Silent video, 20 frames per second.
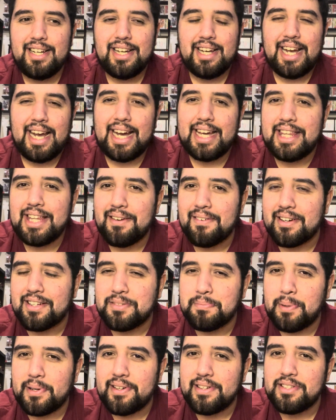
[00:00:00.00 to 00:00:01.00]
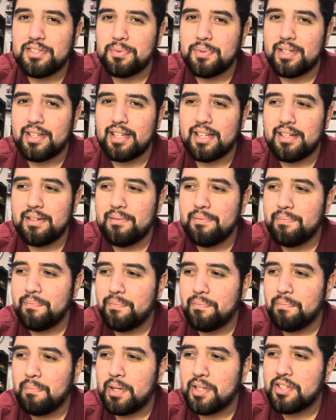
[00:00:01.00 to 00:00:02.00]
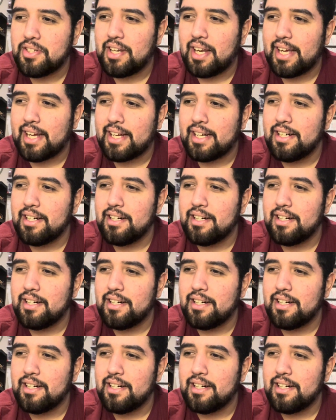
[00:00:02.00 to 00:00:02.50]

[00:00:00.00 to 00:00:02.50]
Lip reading: and their experience with it. Much like